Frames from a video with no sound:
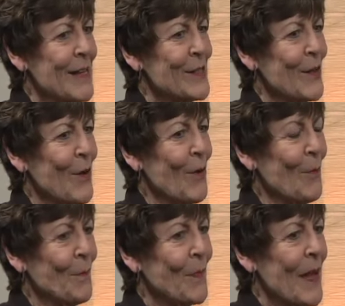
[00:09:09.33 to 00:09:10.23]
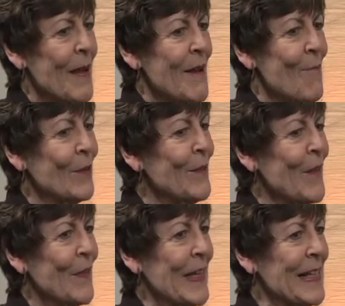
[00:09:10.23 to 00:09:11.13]
So one of the
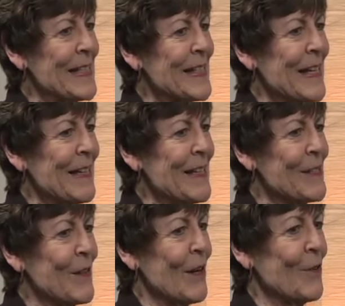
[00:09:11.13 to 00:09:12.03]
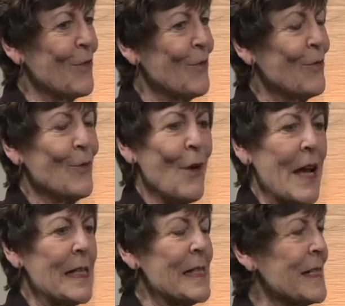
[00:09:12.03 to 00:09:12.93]
things that is a
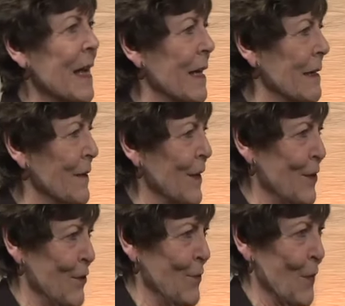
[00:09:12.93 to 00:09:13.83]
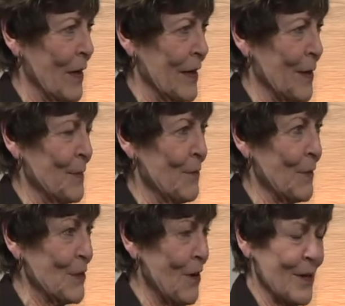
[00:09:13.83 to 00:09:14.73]
grand scale that you've brought up, and
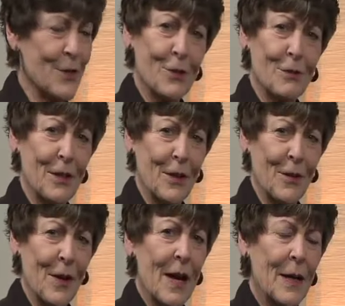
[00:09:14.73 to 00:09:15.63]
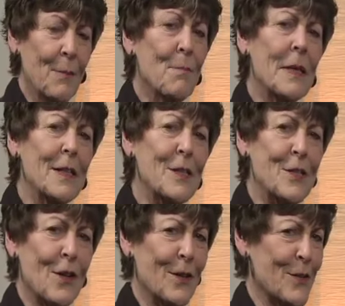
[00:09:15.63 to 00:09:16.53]
we talked earlier, $1
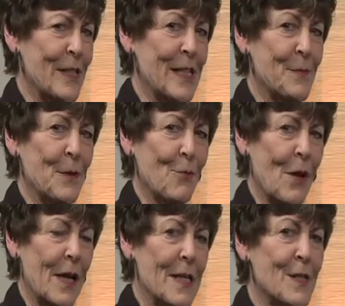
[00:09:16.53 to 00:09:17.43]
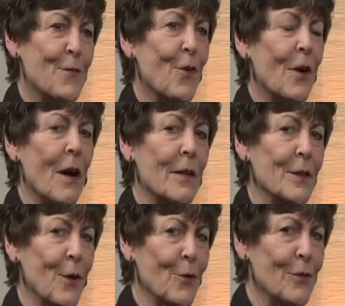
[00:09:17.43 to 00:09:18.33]
million has been raised for our
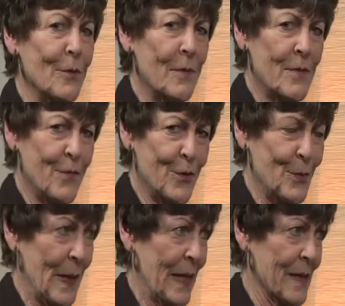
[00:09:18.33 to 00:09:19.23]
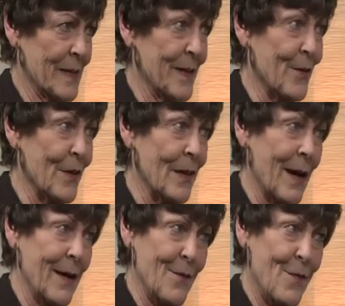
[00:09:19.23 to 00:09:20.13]
local food banks, and there are
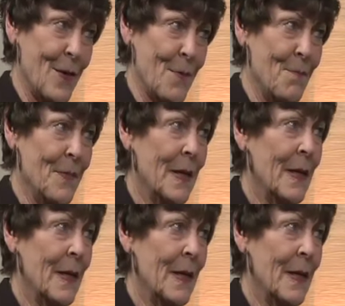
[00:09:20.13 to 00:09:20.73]
9 of them